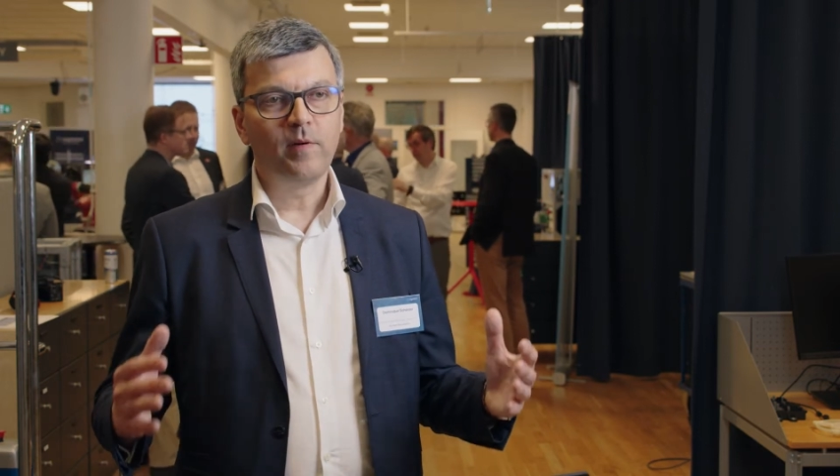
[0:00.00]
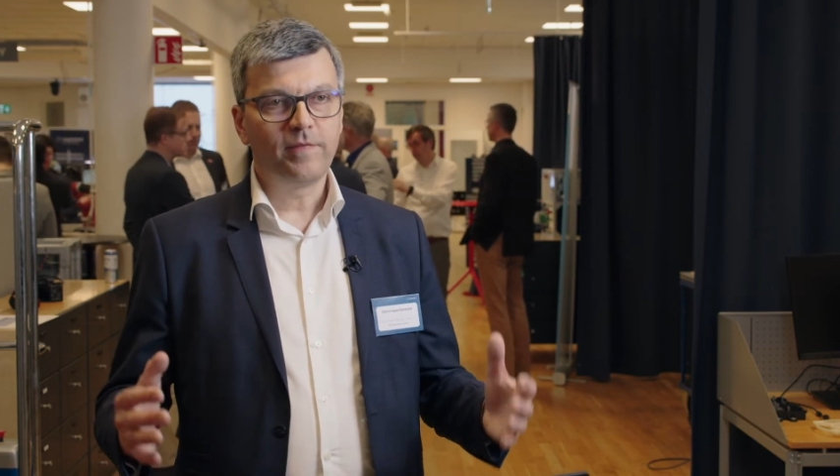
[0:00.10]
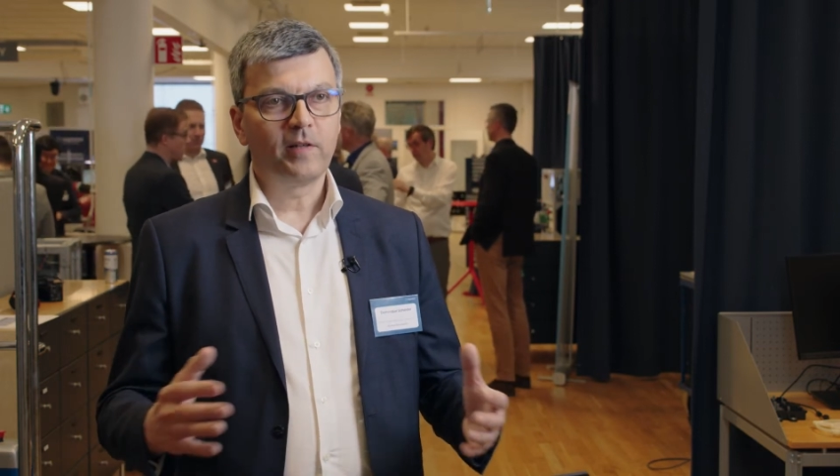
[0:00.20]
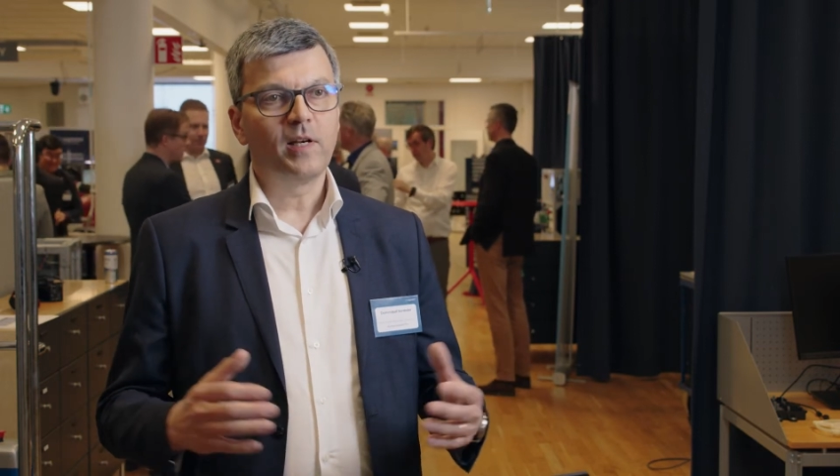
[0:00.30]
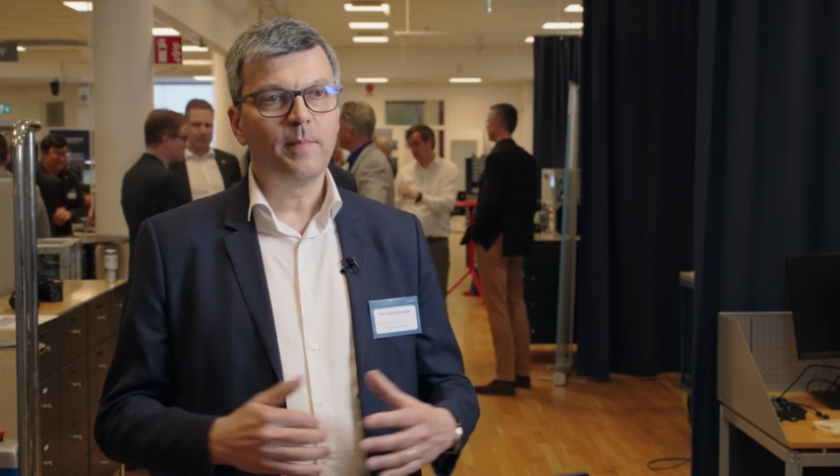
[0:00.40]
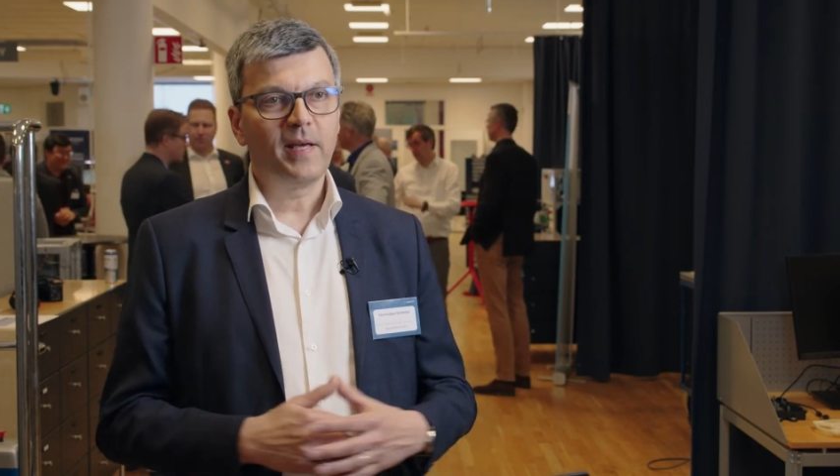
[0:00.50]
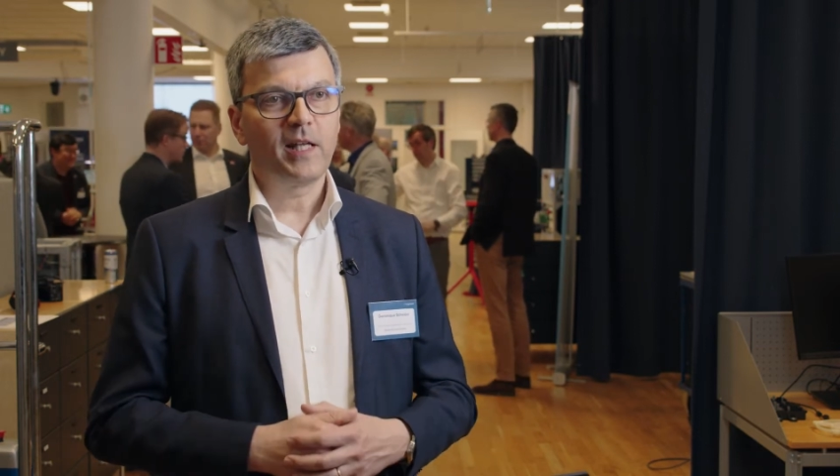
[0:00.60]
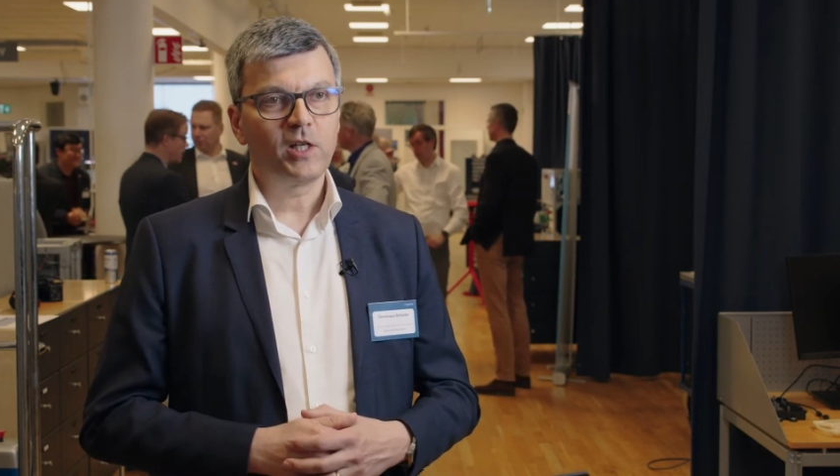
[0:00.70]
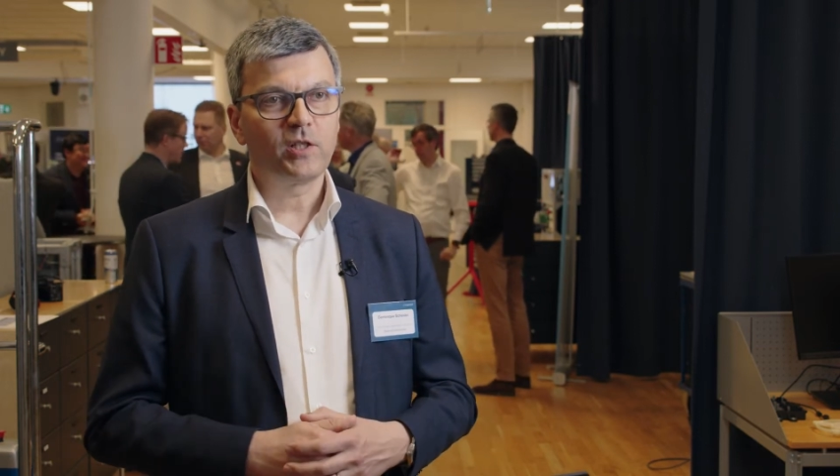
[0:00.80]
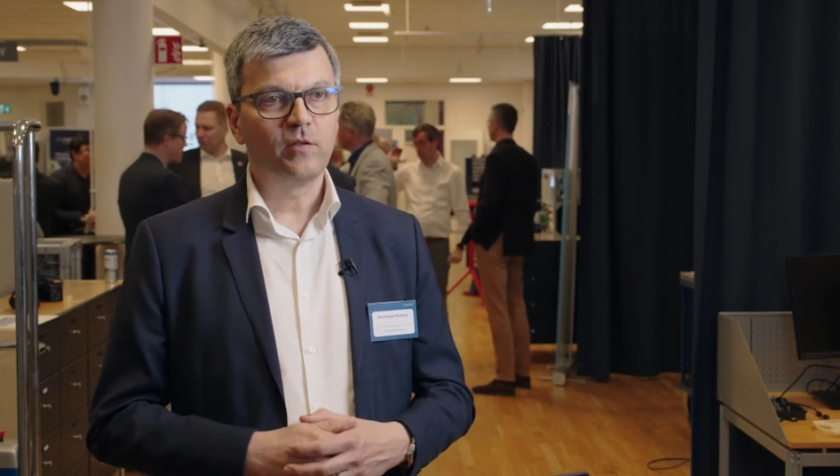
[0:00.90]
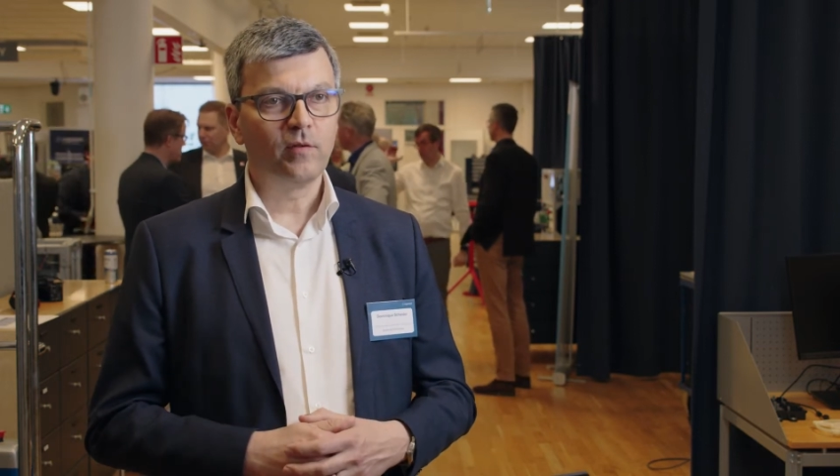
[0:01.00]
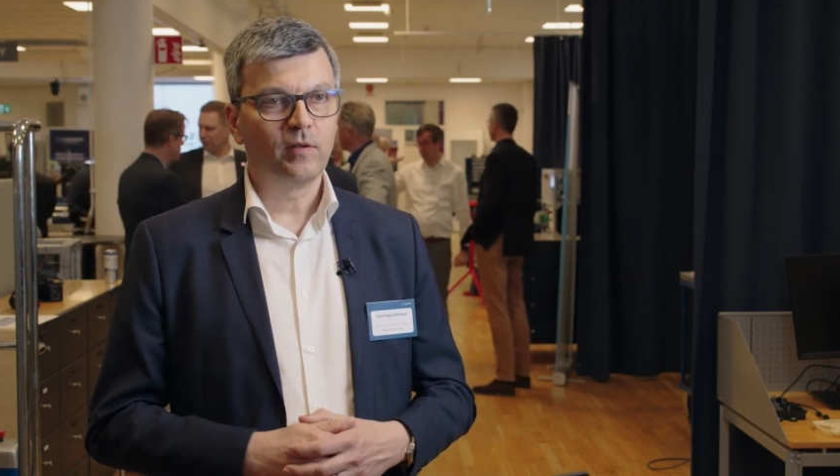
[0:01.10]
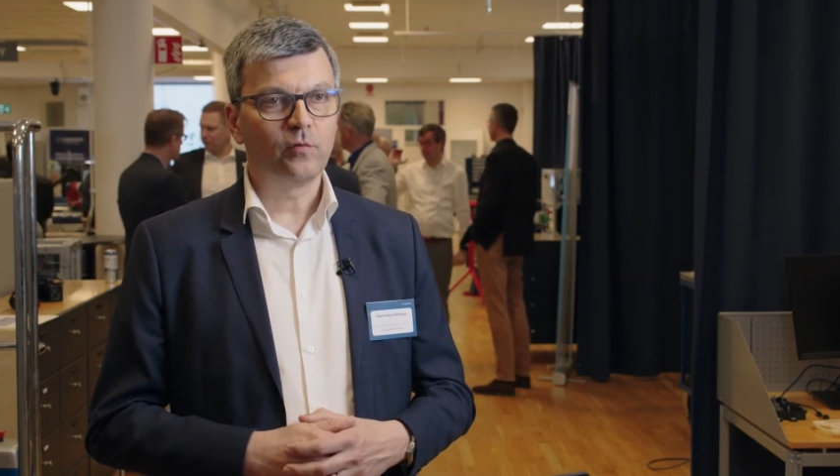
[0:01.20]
will finally manage to, uh,